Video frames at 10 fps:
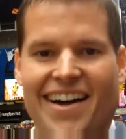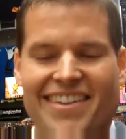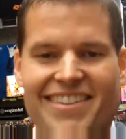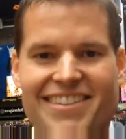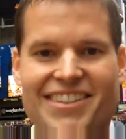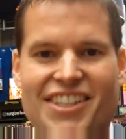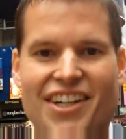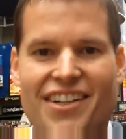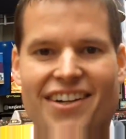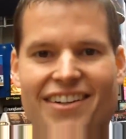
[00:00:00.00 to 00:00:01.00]
Hi, this is
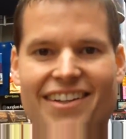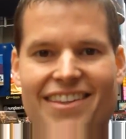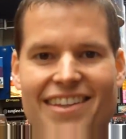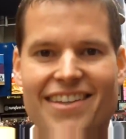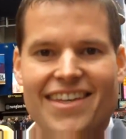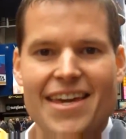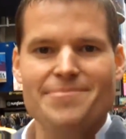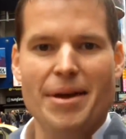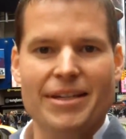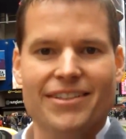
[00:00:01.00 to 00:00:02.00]
Sean Carney, the
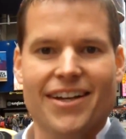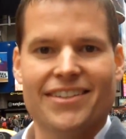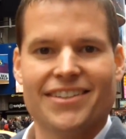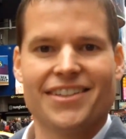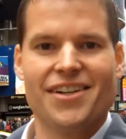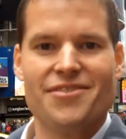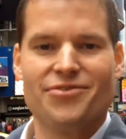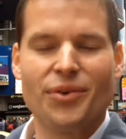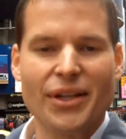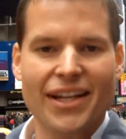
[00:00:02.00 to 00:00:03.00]
campaign director of
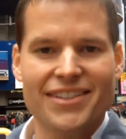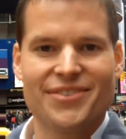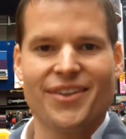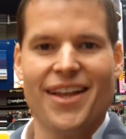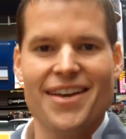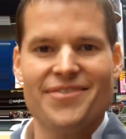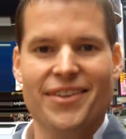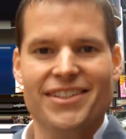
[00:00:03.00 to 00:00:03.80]
40 Days for Life,